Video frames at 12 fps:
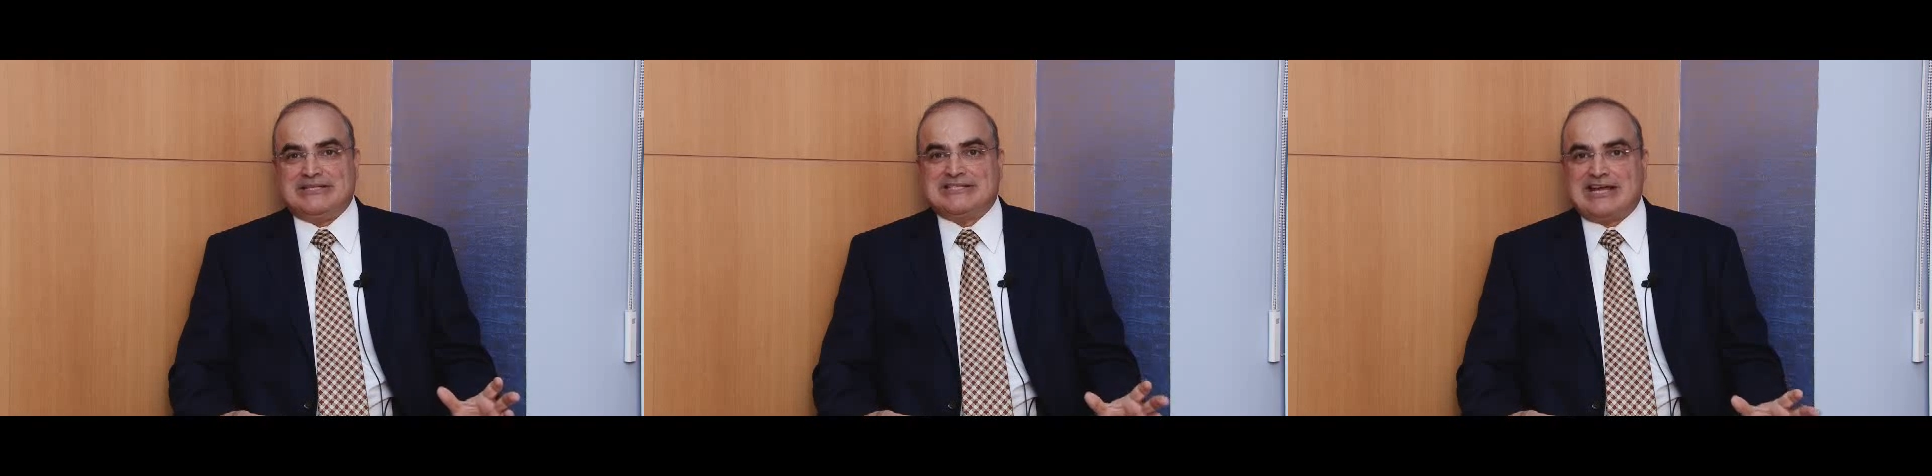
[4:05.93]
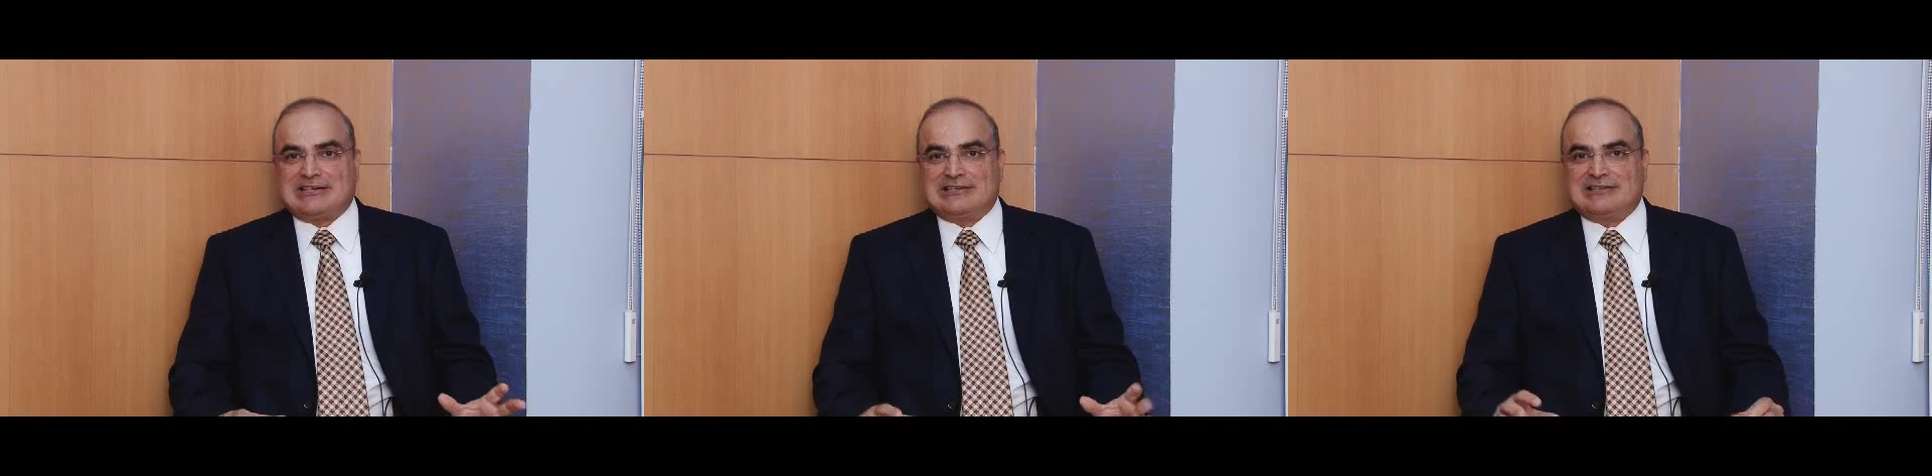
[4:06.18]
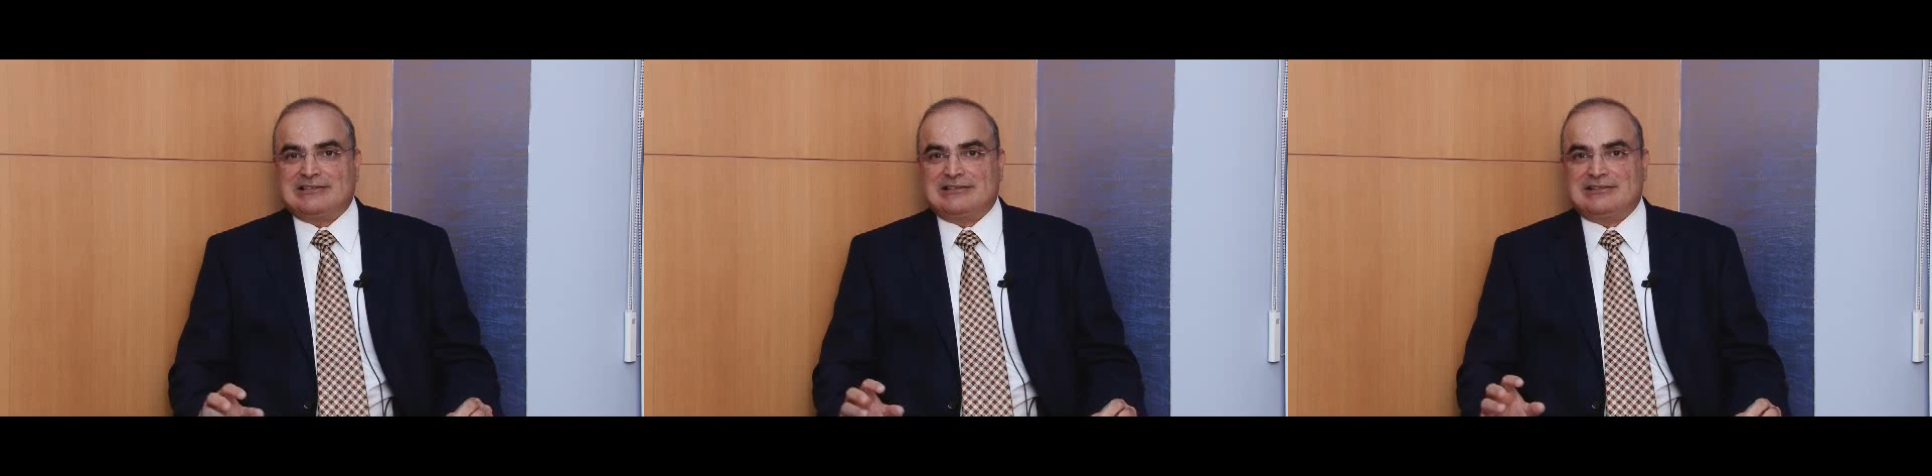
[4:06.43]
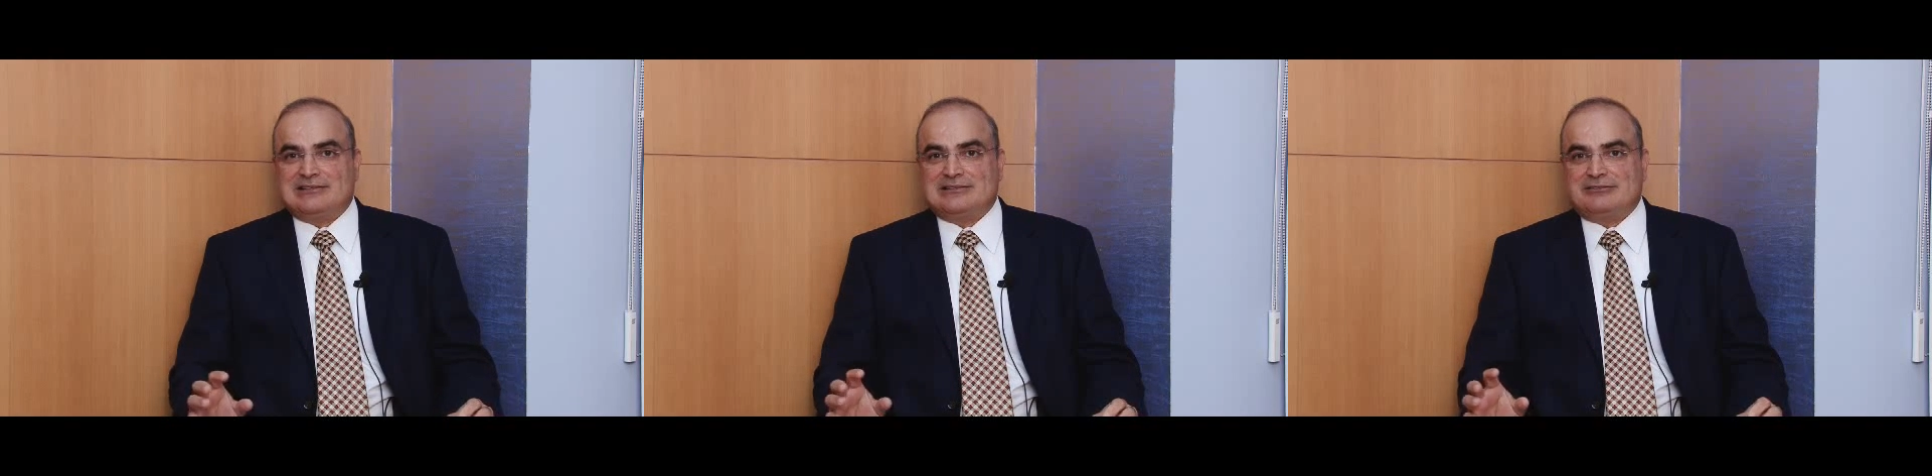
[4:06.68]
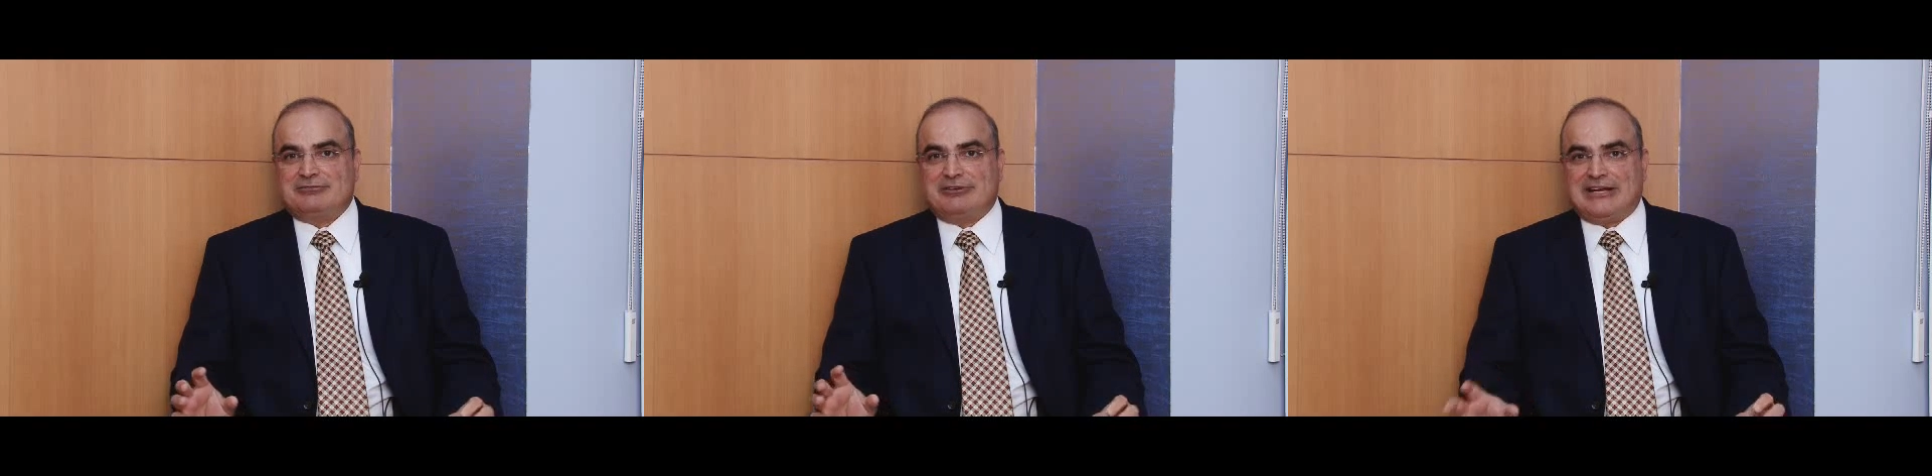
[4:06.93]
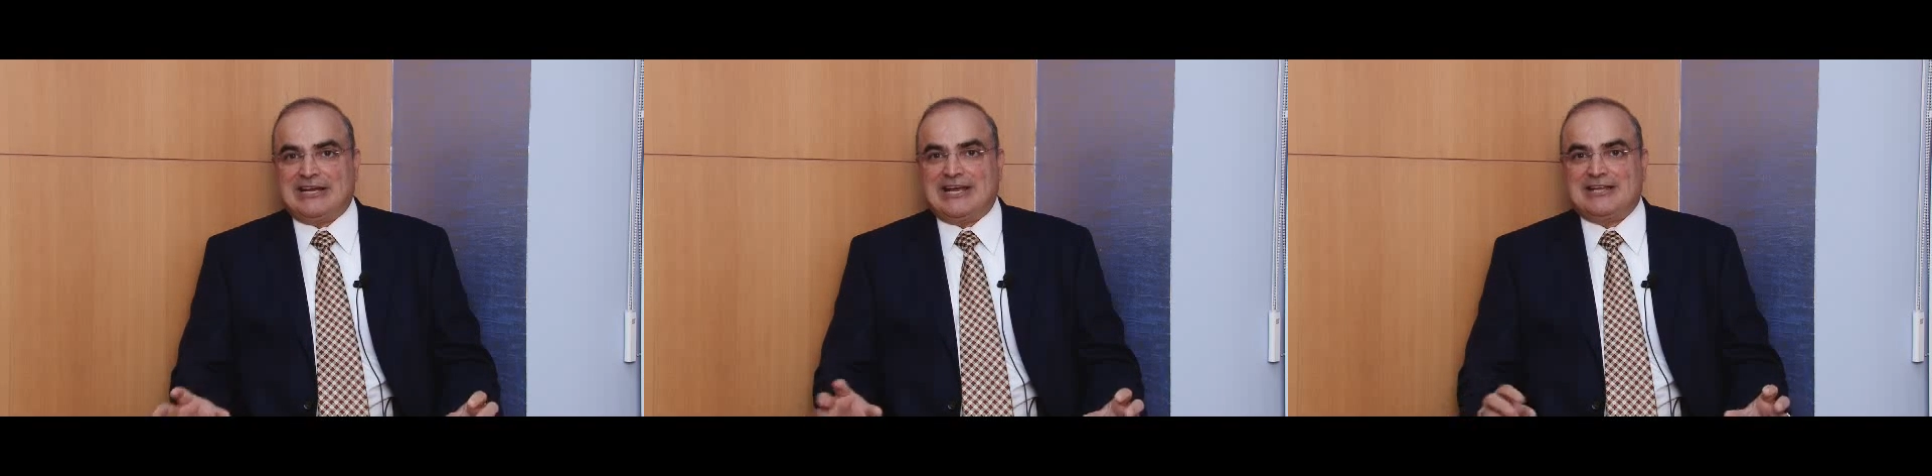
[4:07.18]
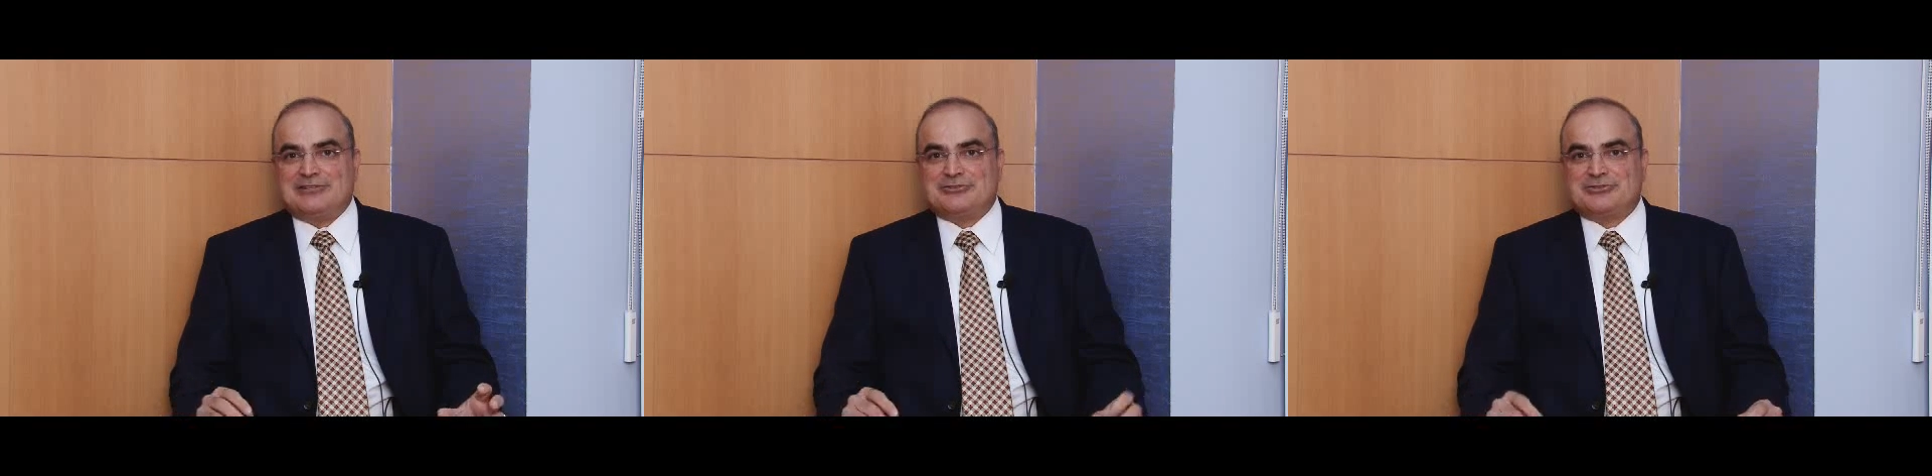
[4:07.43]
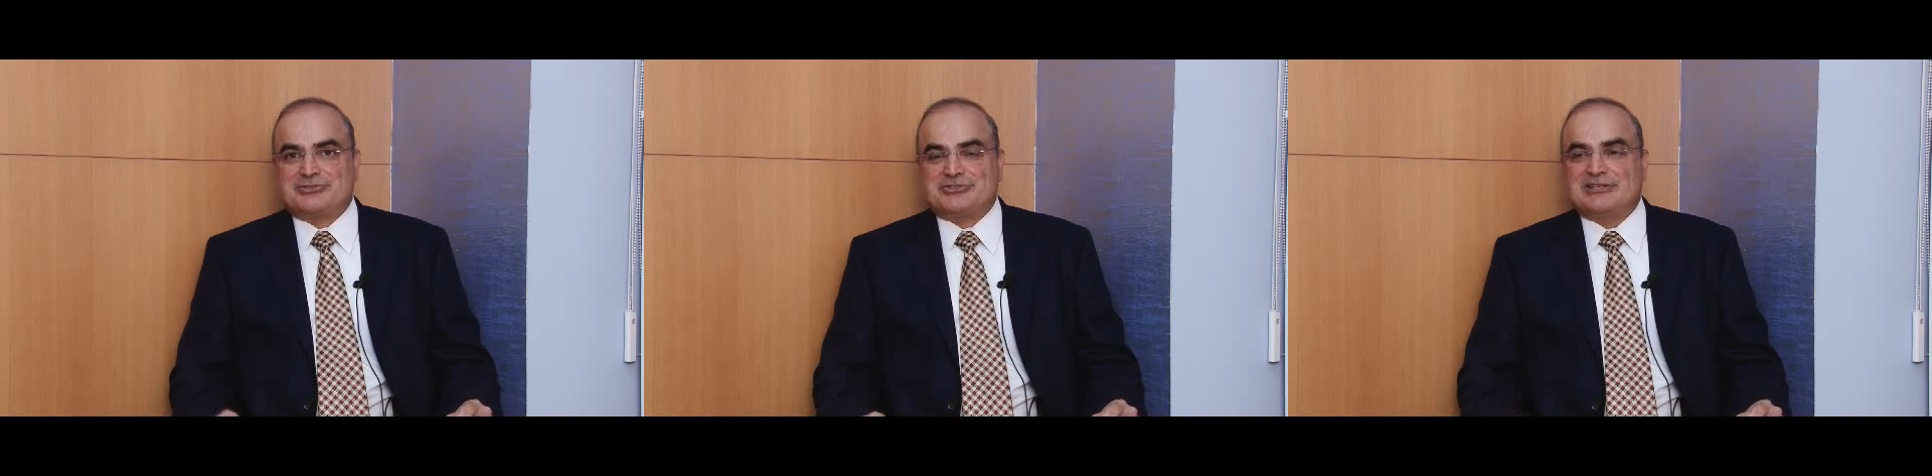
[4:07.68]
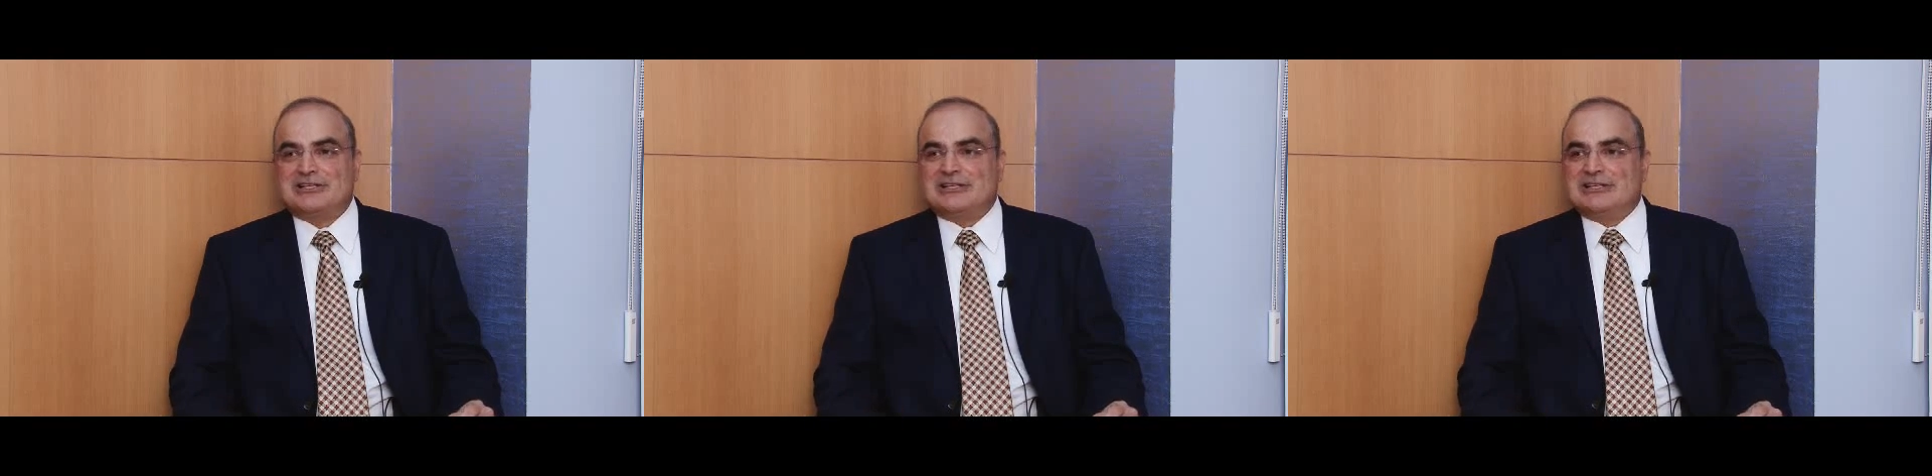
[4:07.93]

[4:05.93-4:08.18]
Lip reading: technical, finance,